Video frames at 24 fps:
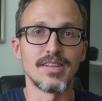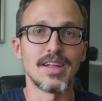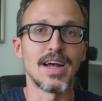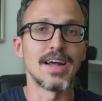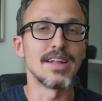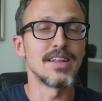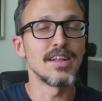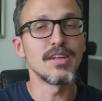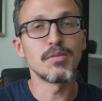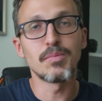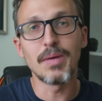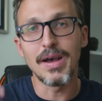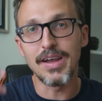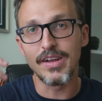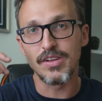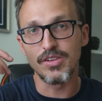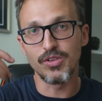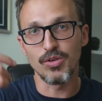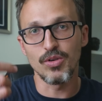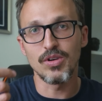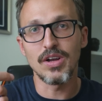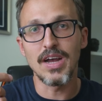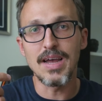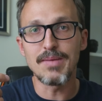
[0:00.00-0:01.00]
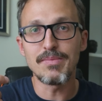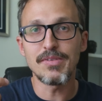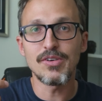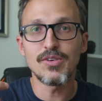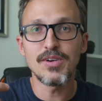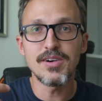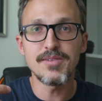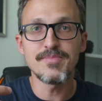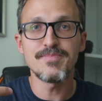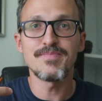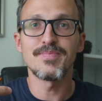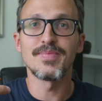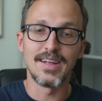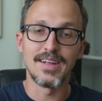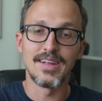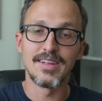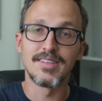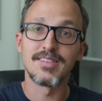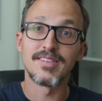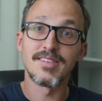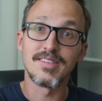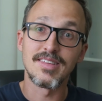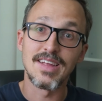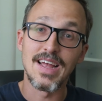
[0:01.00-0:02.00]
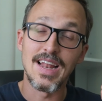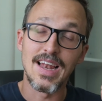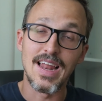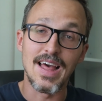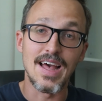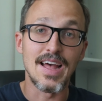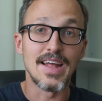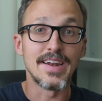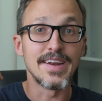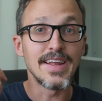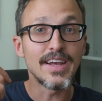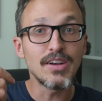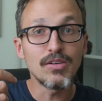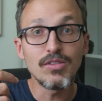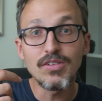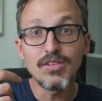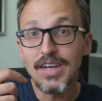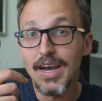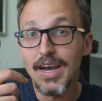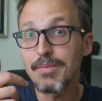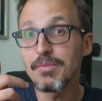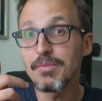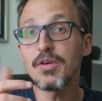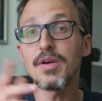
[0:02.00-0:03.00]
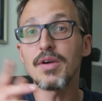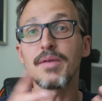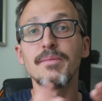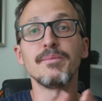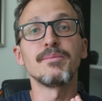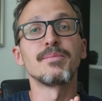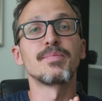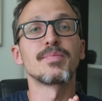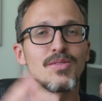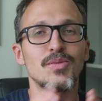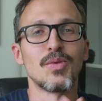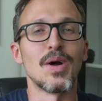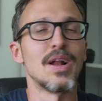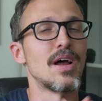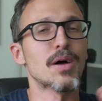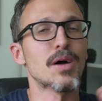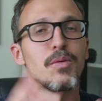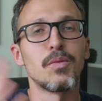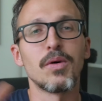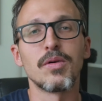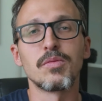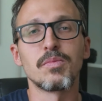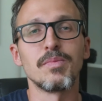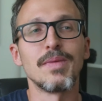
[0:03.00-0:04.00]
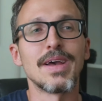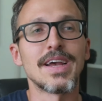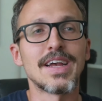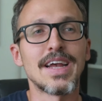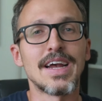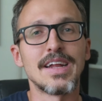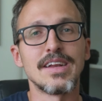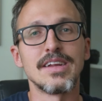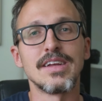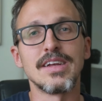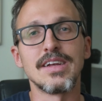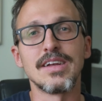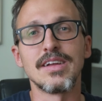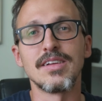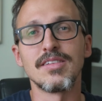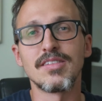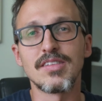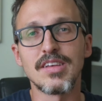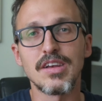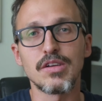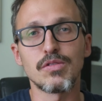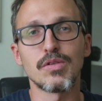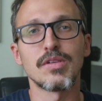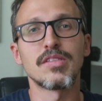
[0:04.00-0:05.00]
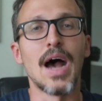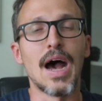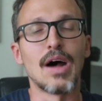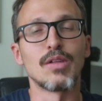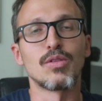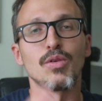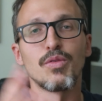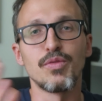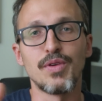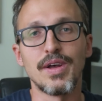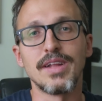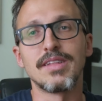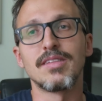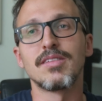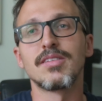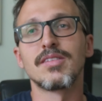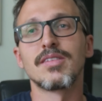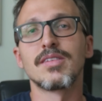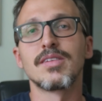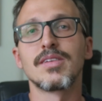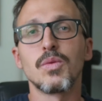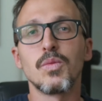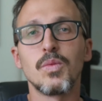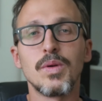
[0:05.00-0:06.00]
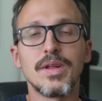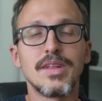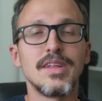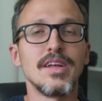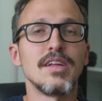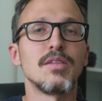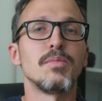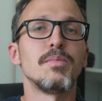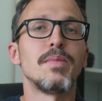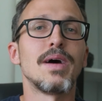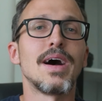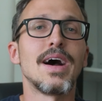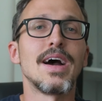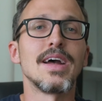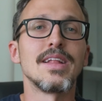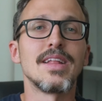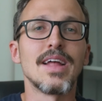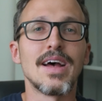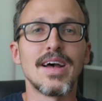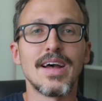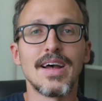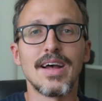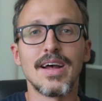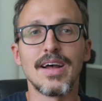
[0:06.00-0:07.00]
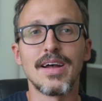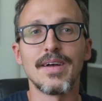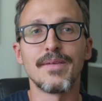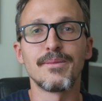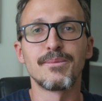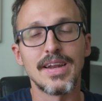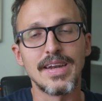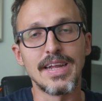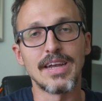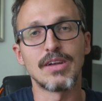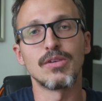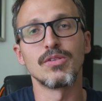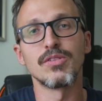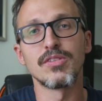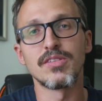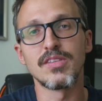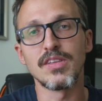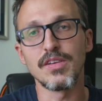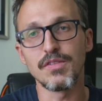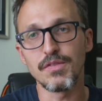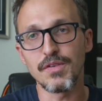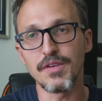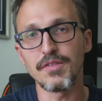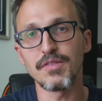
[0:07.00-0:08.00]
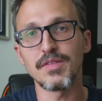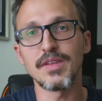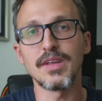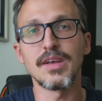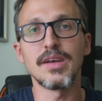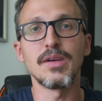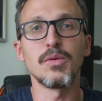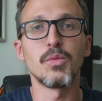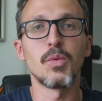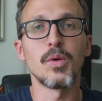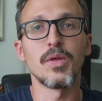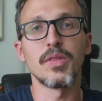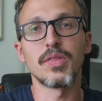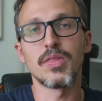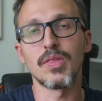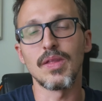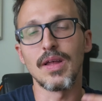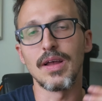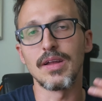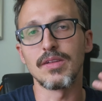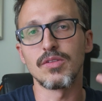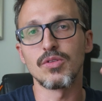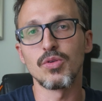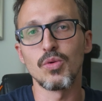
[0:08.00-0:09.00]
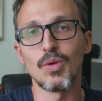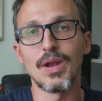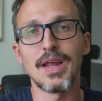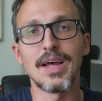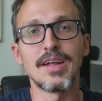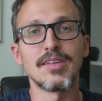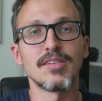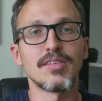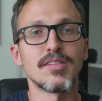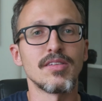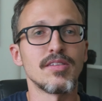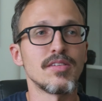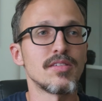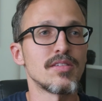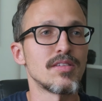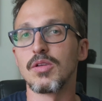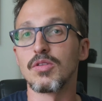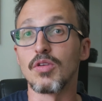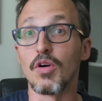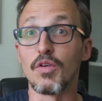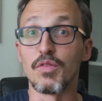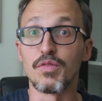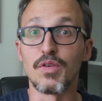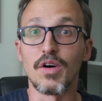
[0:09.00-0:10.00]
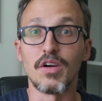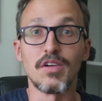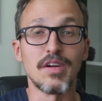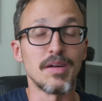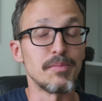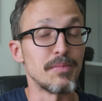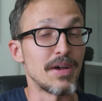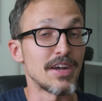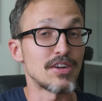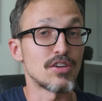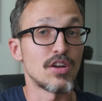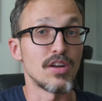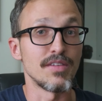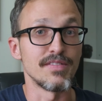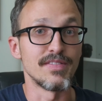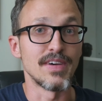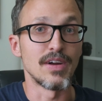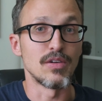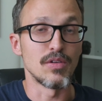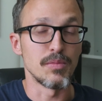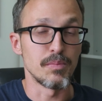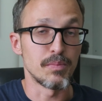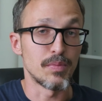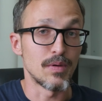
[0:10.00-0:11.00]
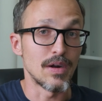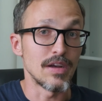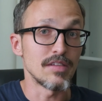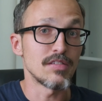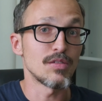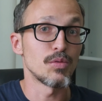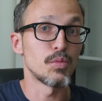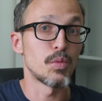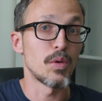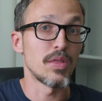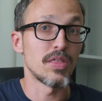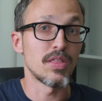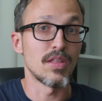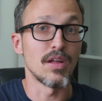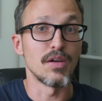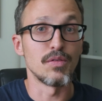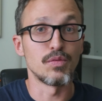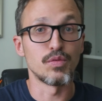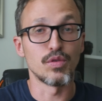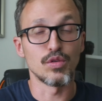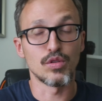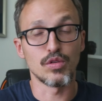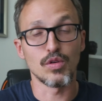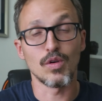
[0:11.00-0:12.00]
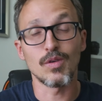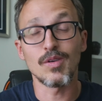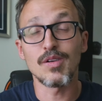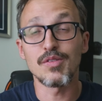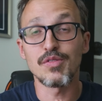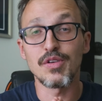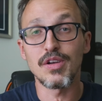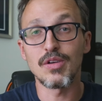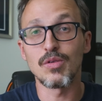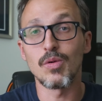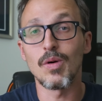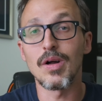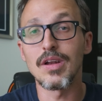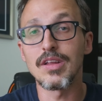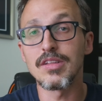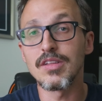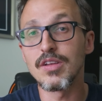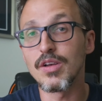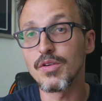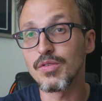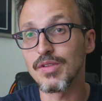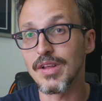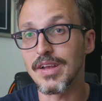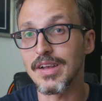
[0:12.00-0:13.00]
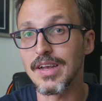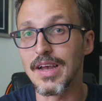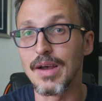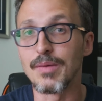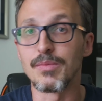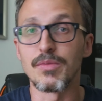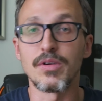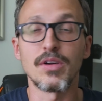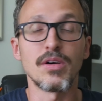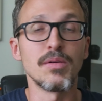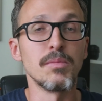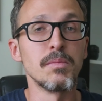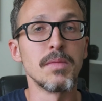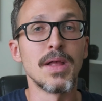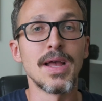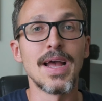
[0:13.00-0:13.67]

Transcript: I did buy a new camera. It's still a Nikon camera. Well, I won't make any secret out of it. We did buy the Nikon Z50 with the 2 lenses. So far, I'm actually very impressed with the photography quality of the camera.